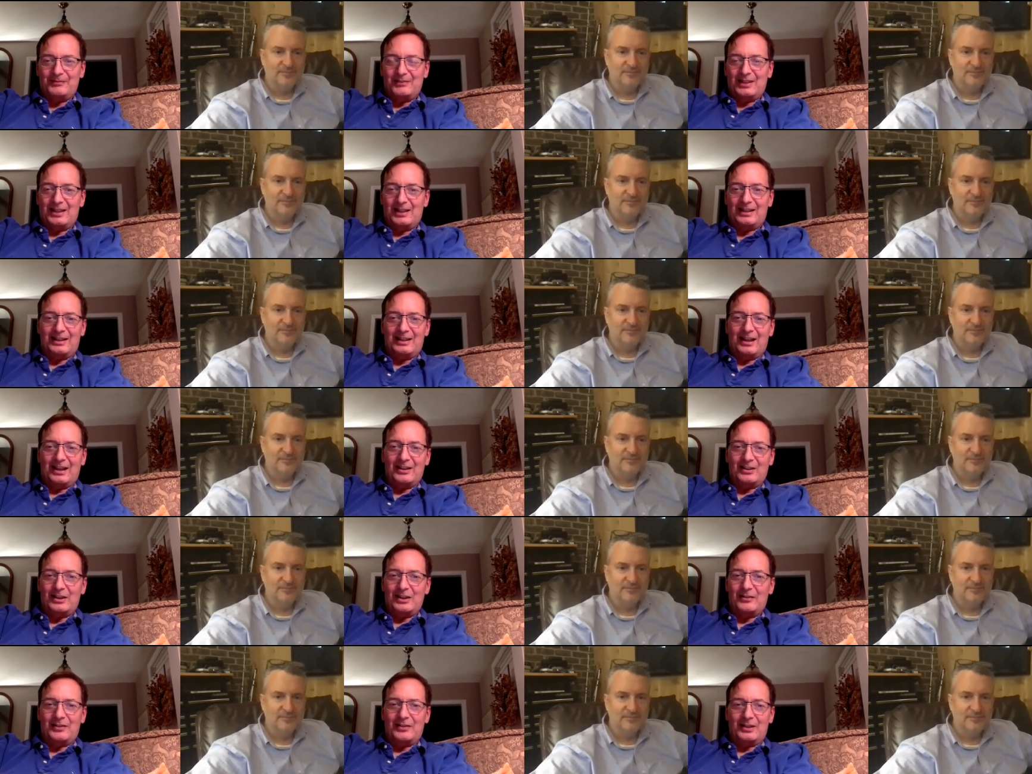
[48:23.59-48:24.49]
Speaker 1: I, I
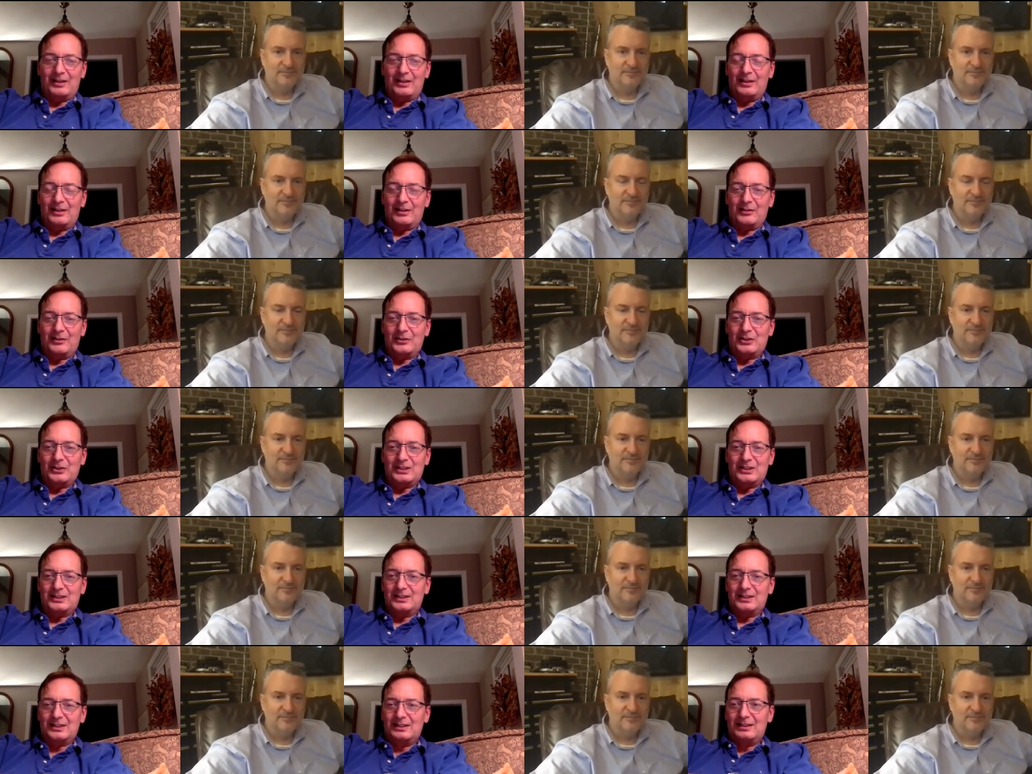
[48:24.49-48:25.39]
love, you know, just
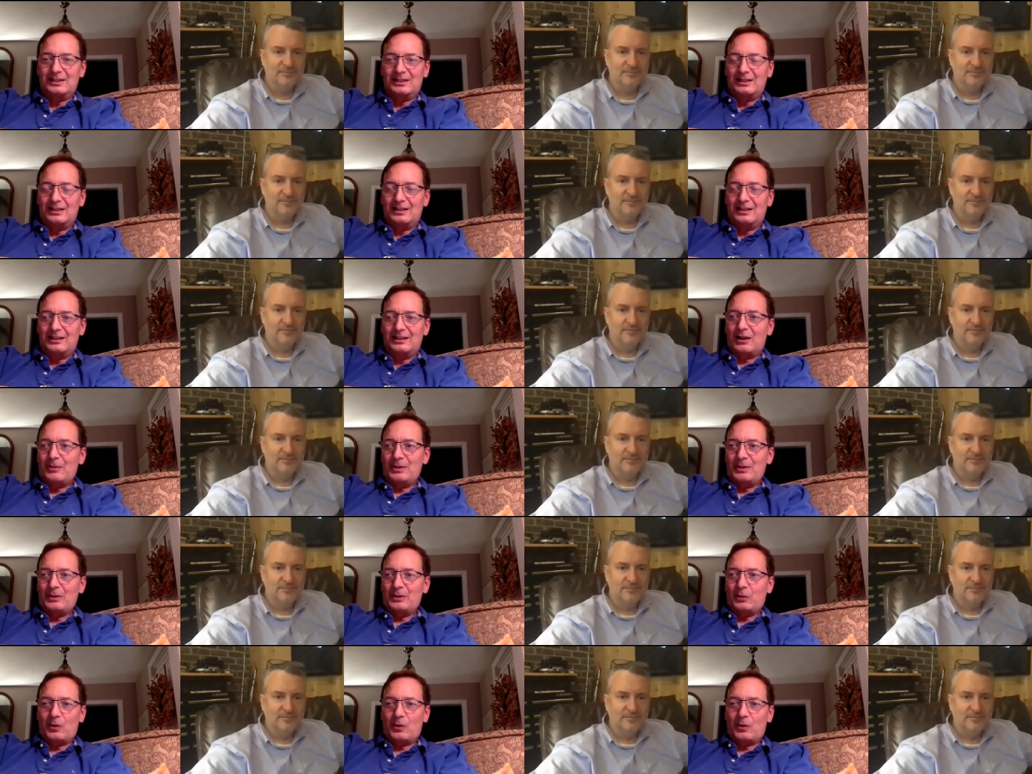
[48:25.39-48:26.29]
coming to
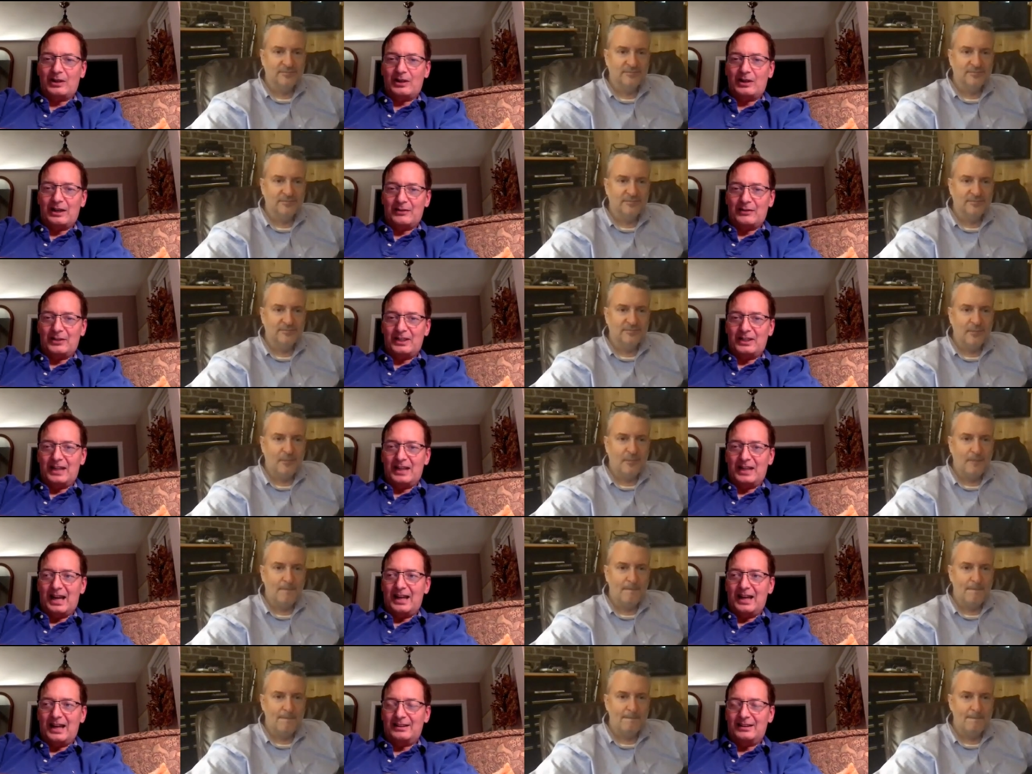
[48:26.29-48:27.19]
work every
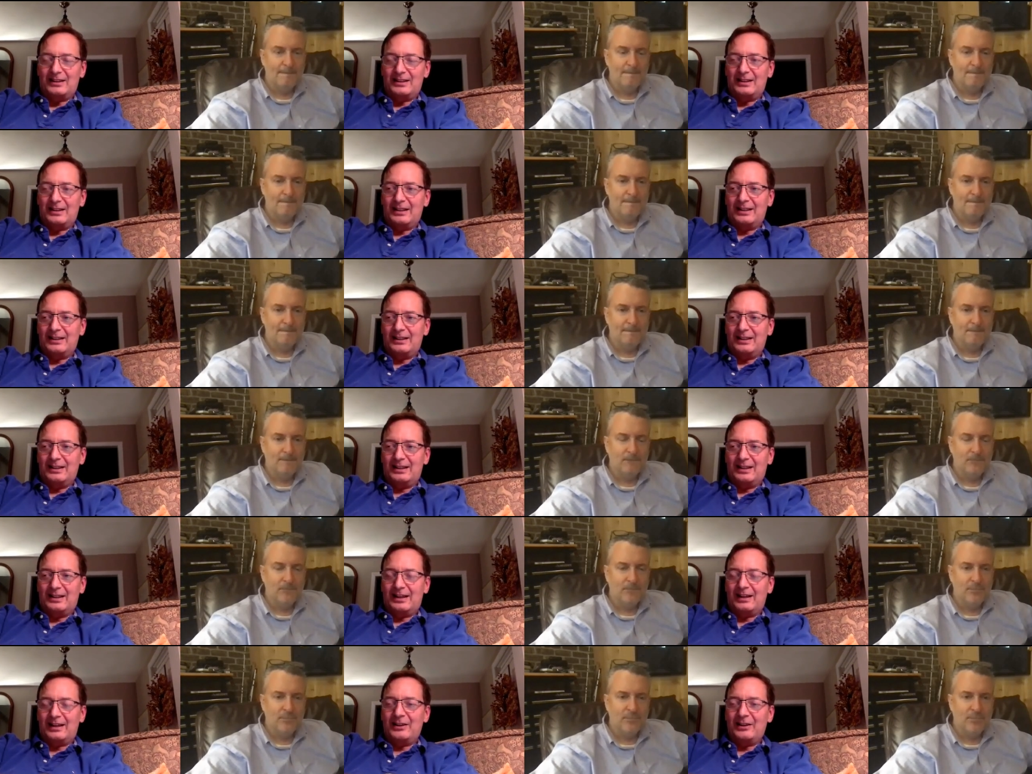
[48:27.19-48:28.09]
day and the and the
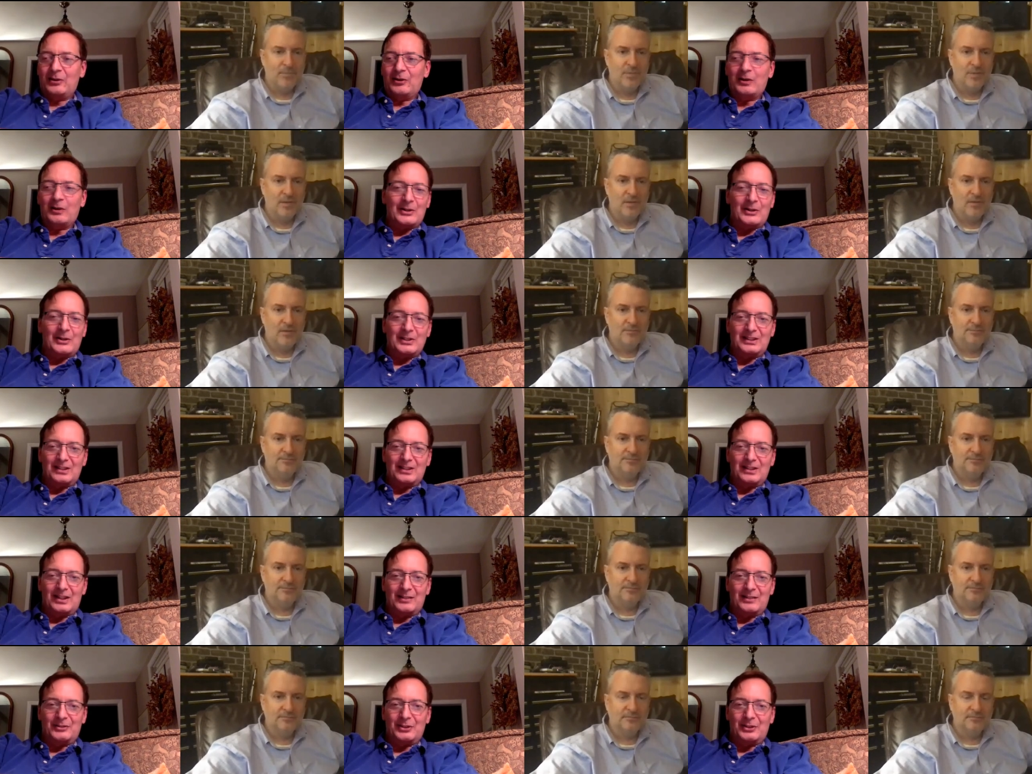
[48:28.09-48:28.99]
you know what I always
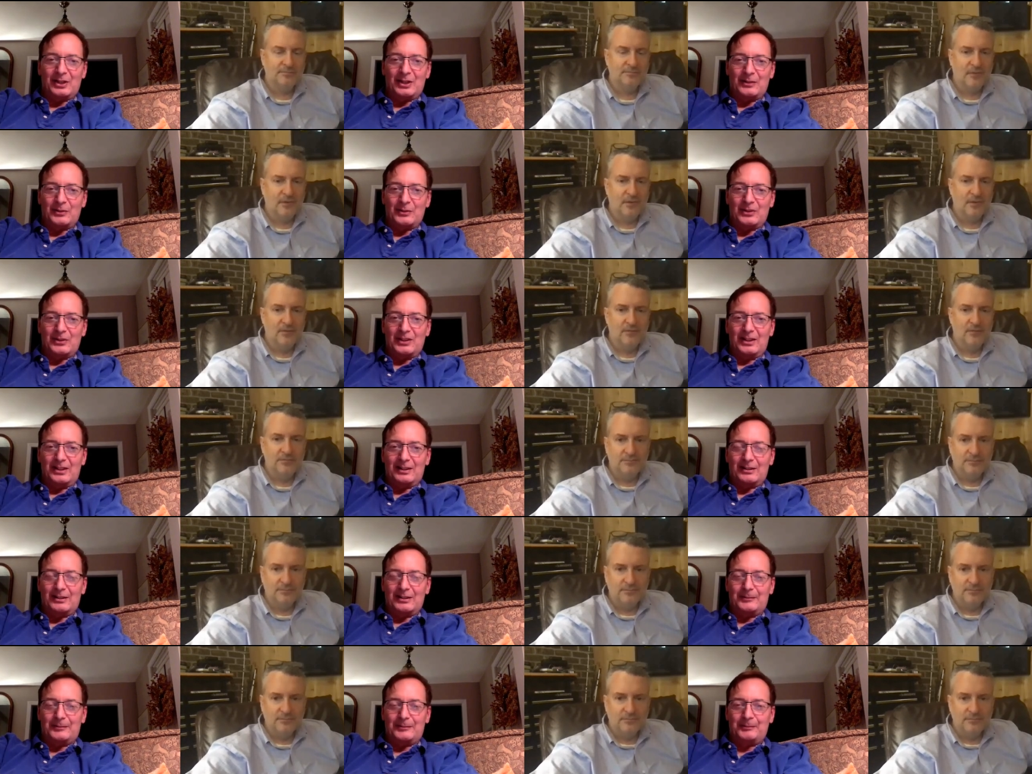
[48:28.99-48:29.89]
loved, John, were the
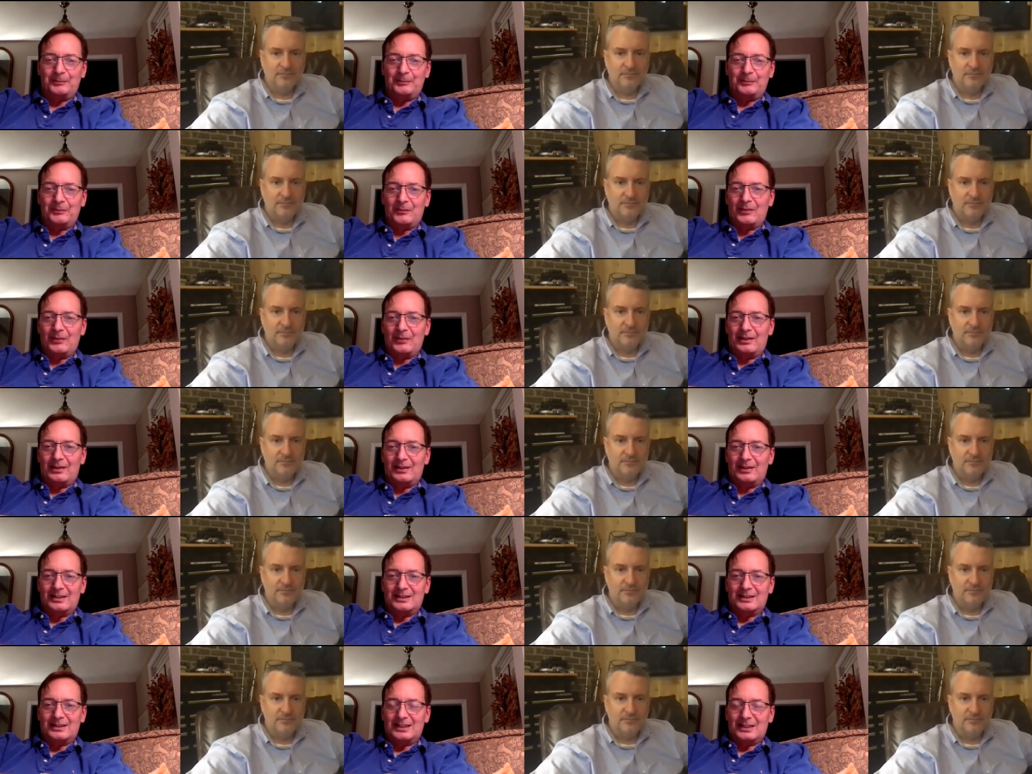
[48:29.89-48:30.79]
um,
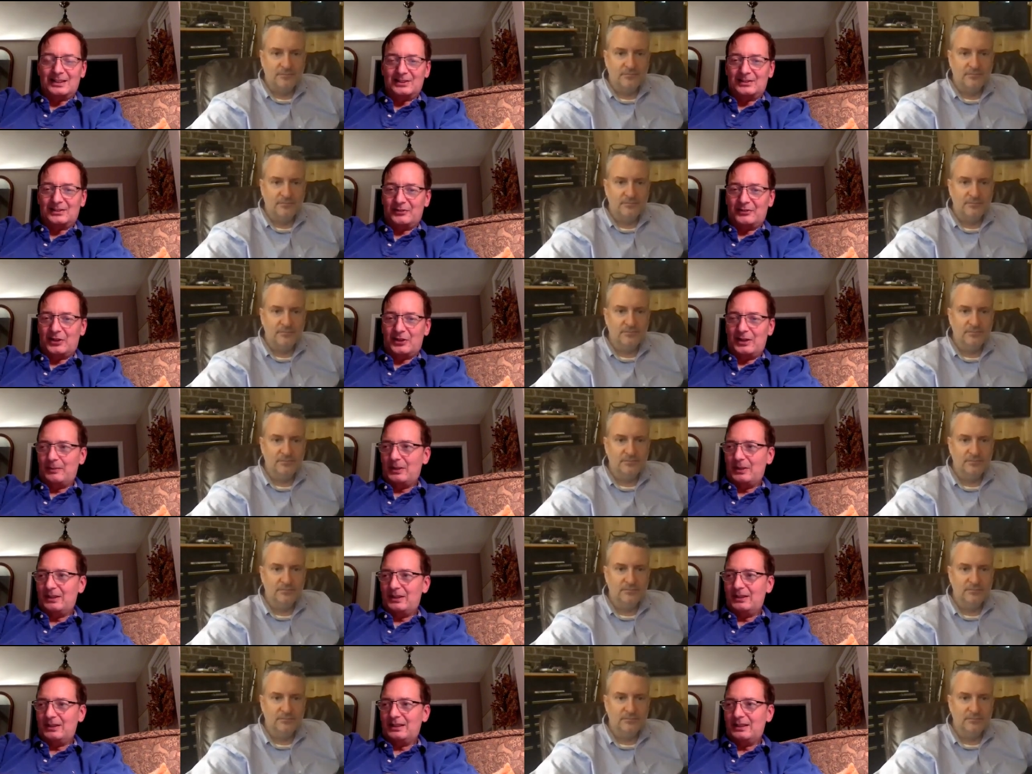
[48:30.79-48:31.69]
this sounds funny, but
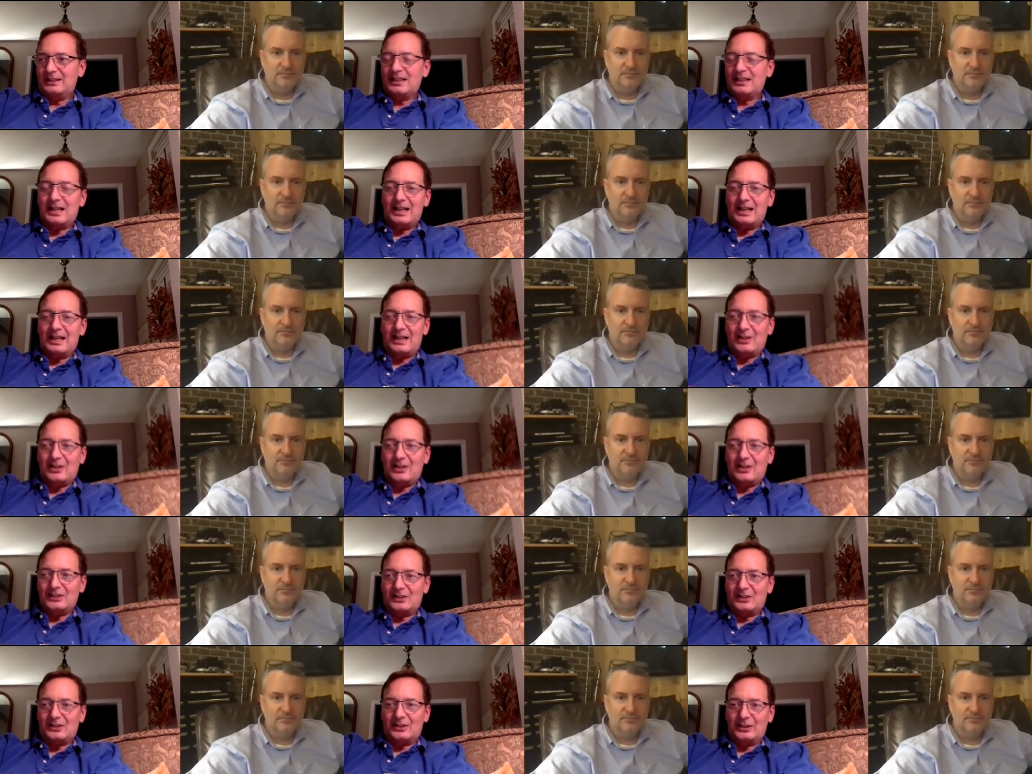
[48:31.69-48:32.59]
the tiles
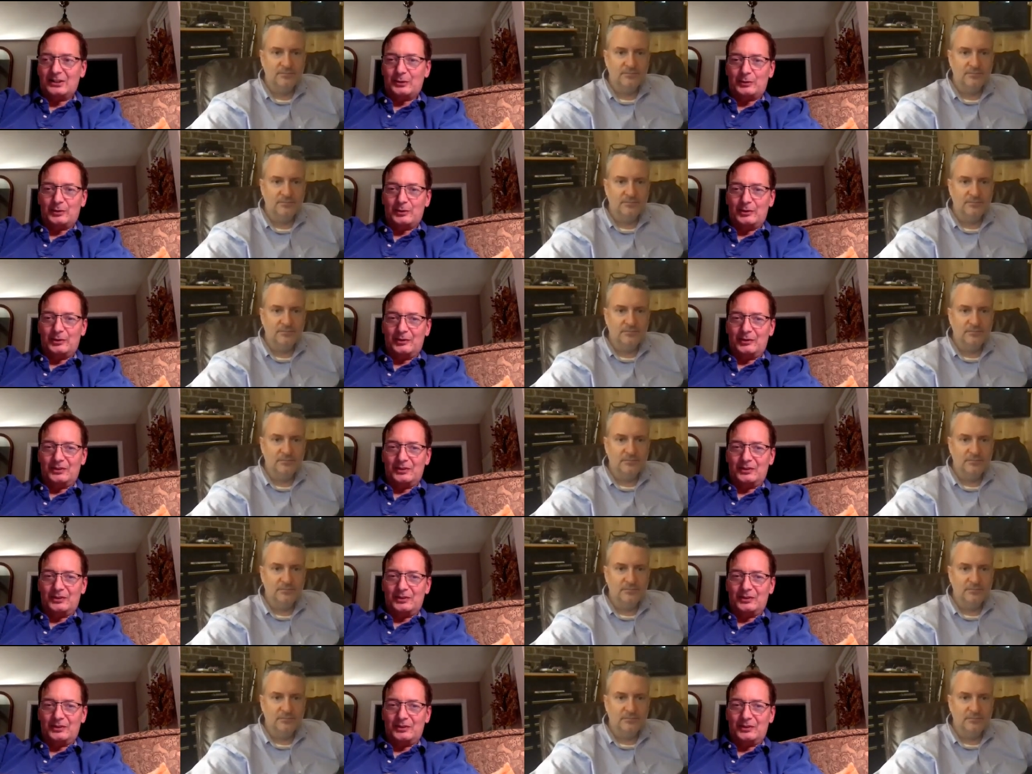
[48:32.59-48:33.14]
on the roofs,